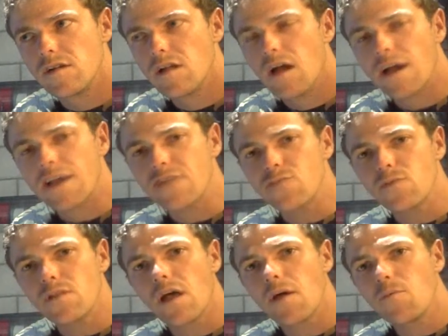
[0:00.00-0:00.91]
I guess
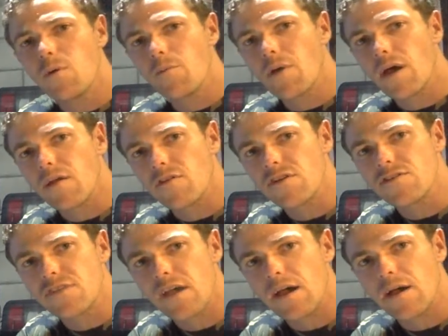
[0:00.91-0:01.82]
with LiPo
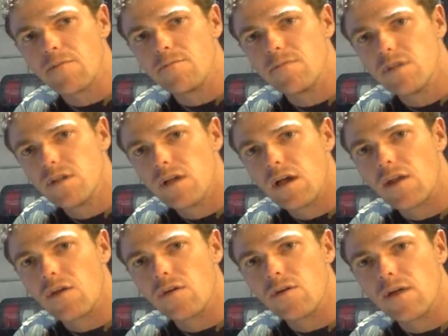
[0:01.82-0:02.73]
batteries, I
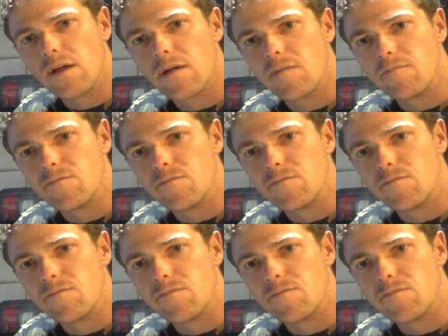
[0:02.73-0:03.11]
know